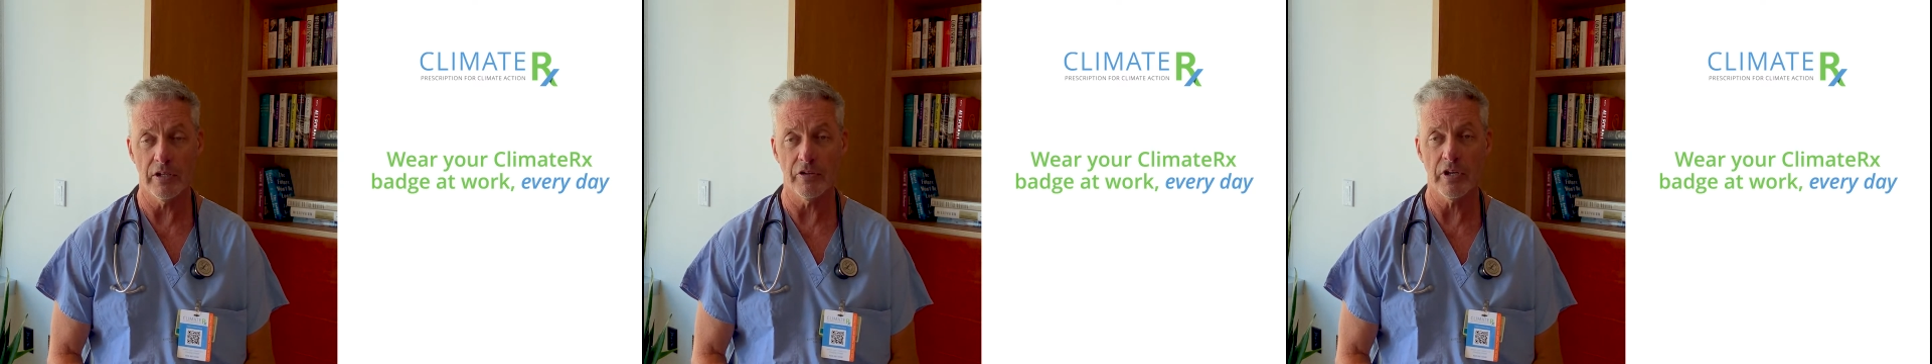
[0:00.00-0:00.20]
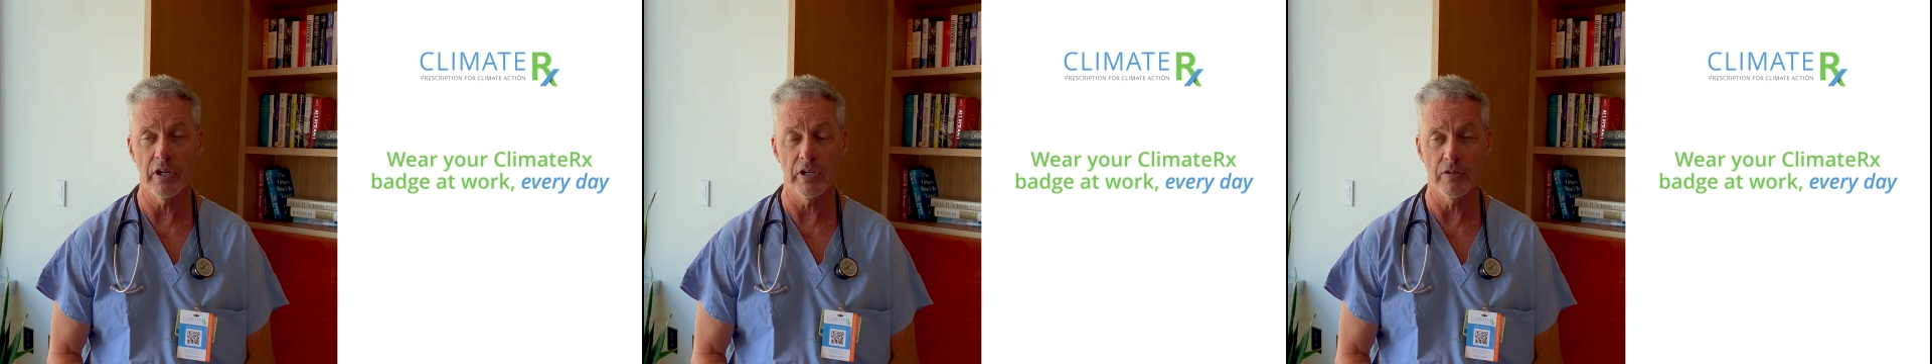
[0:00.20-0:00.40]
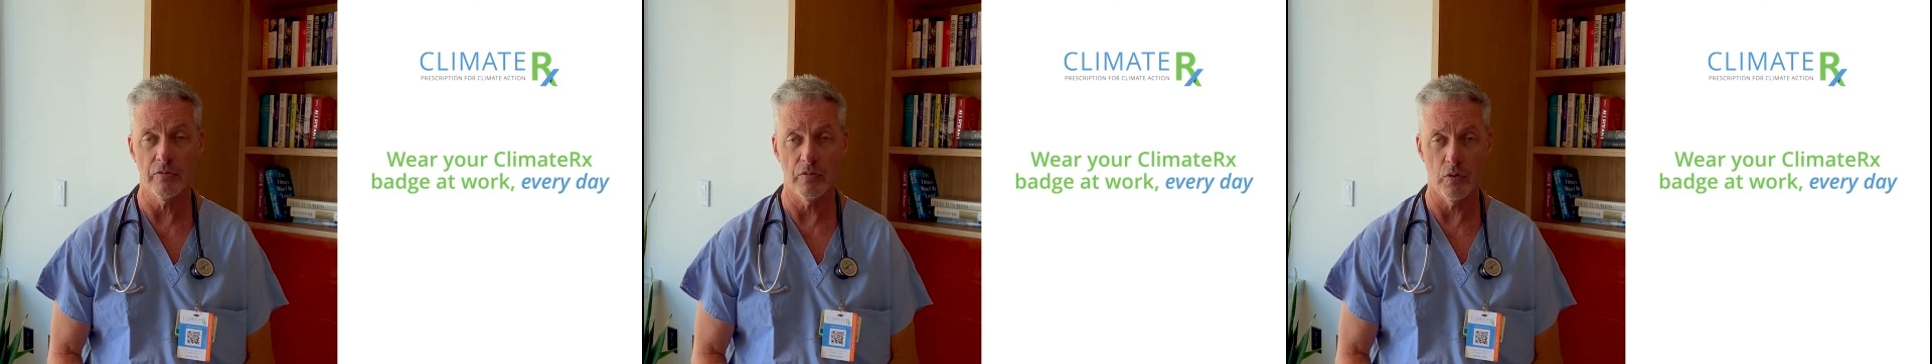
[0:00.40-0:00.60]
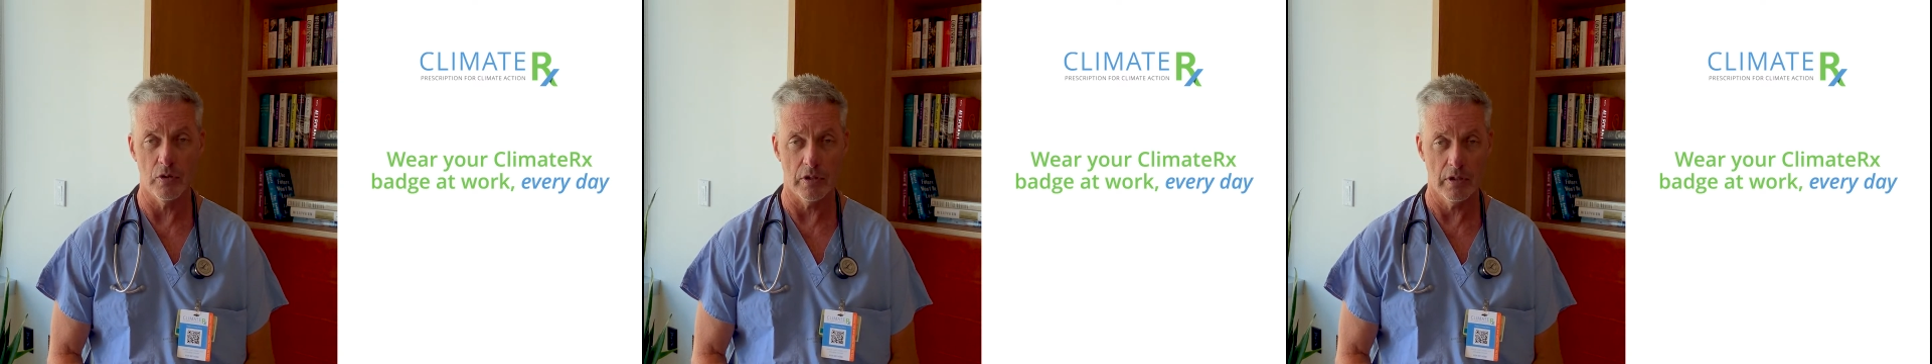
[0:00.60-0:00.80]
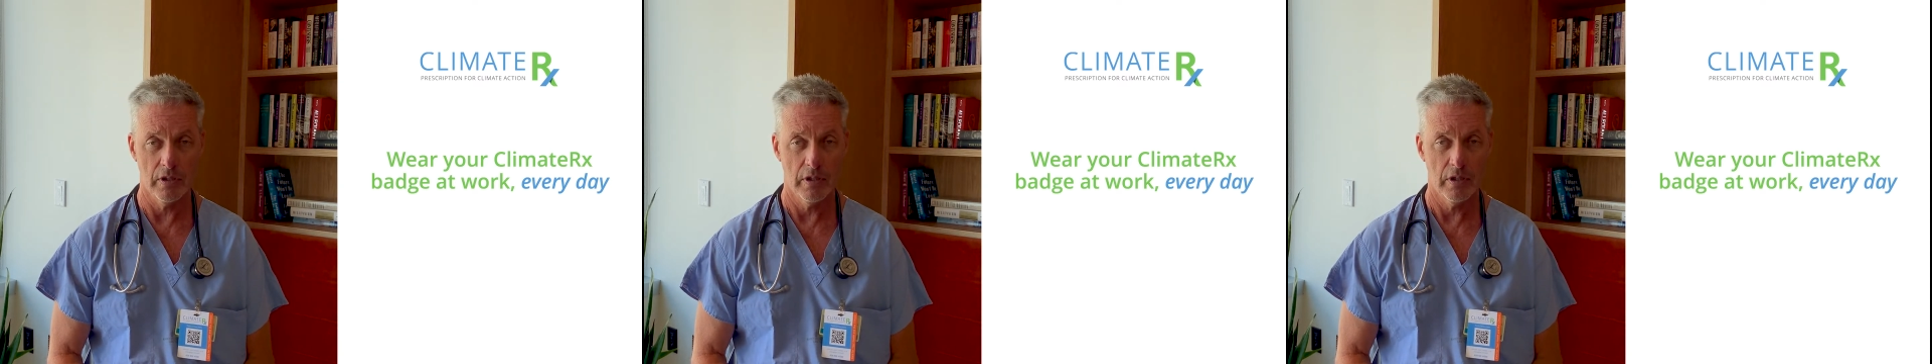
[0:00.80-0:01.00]
is cared for.
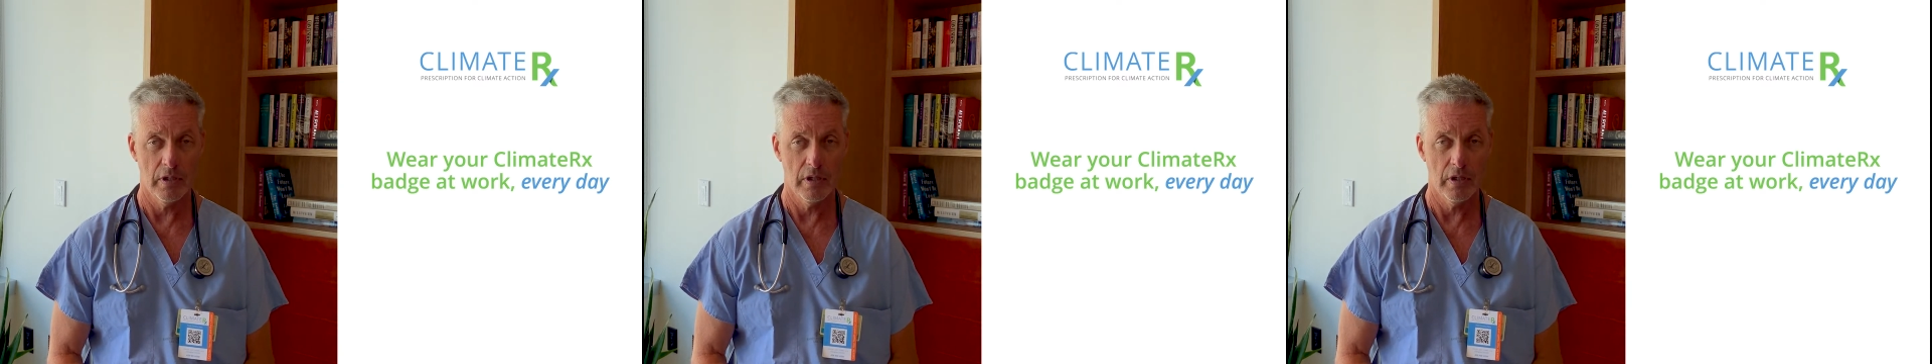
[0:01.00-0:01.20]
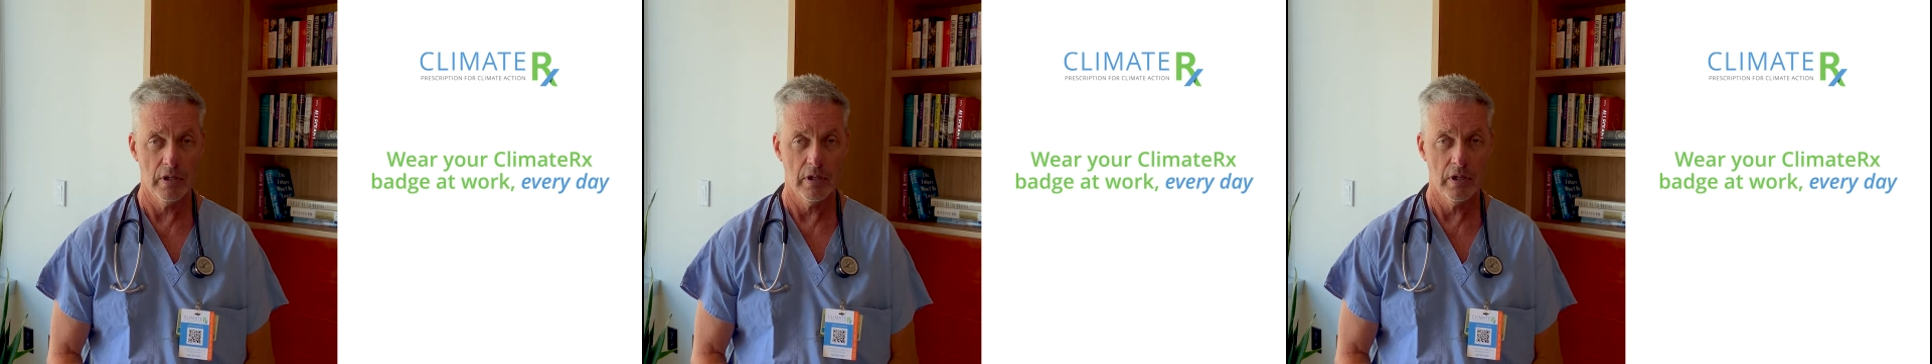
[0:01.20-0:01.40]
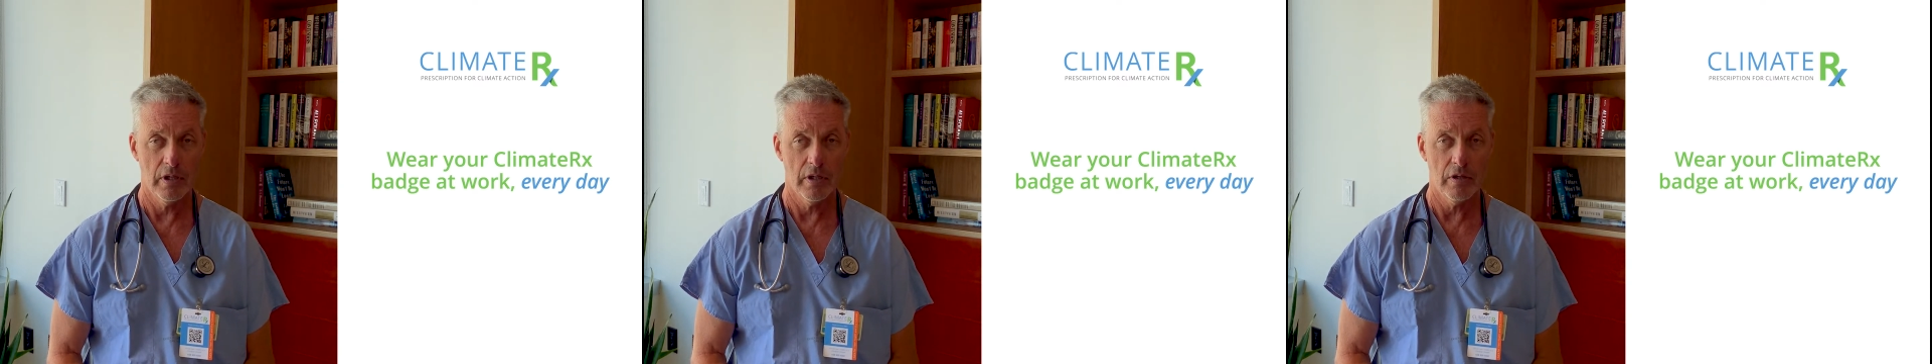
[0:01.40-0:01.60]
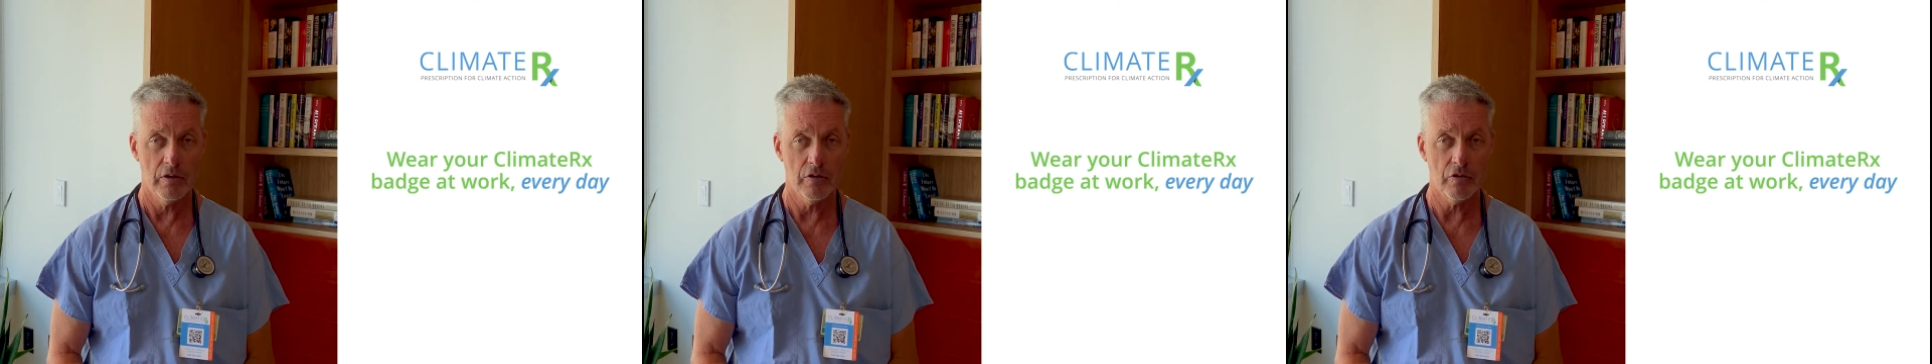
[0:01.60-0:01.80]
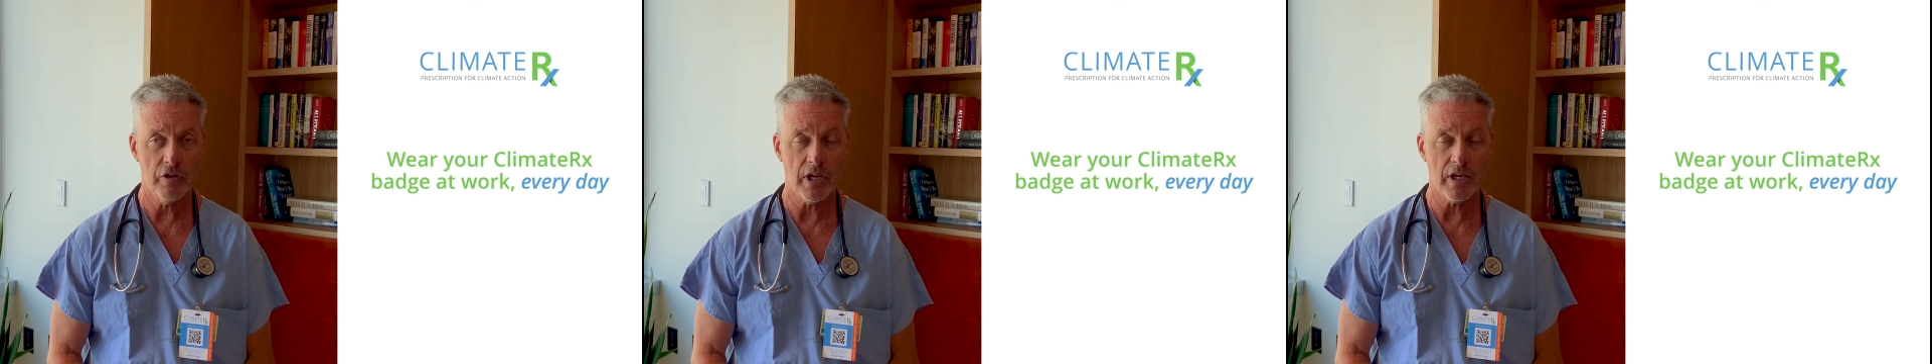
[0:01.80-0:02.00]

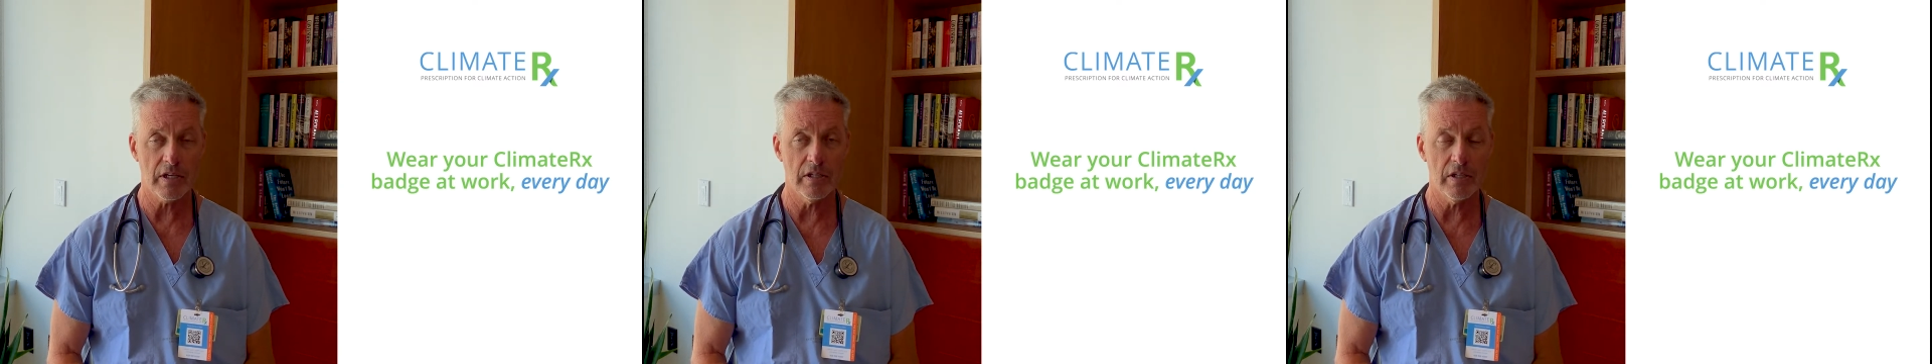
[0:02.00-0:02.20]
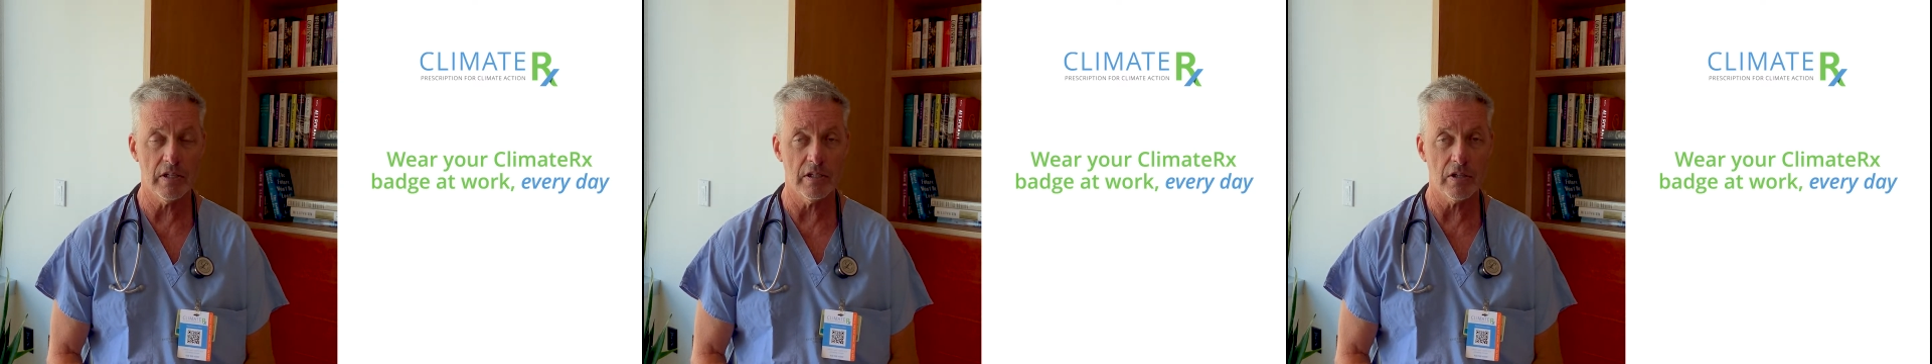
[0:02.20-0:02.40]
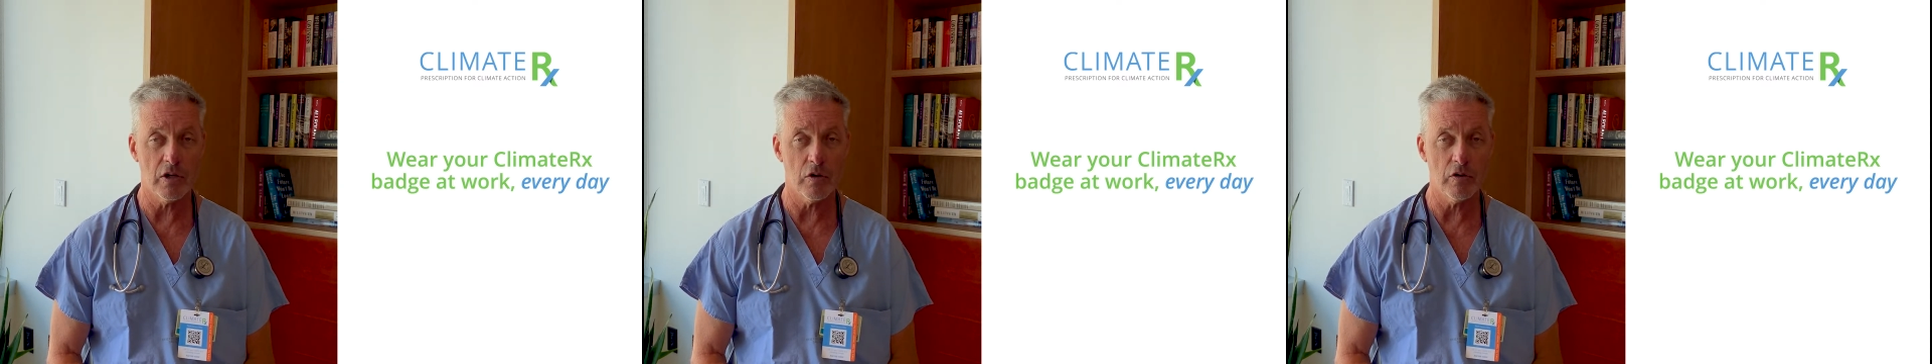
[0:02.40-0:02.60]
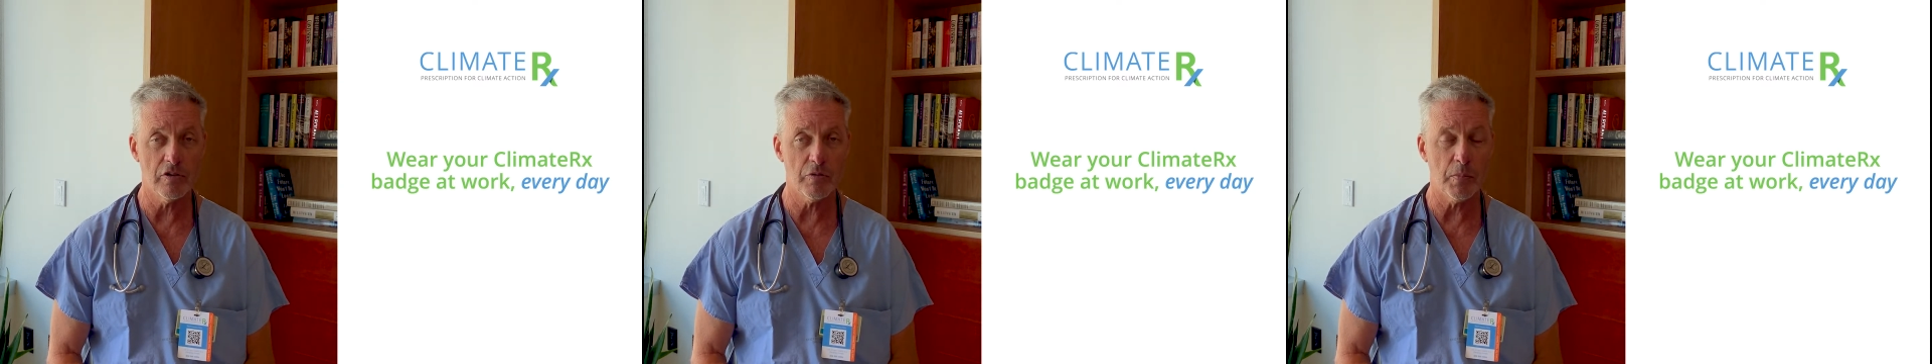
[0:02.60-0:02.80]
Second, encourage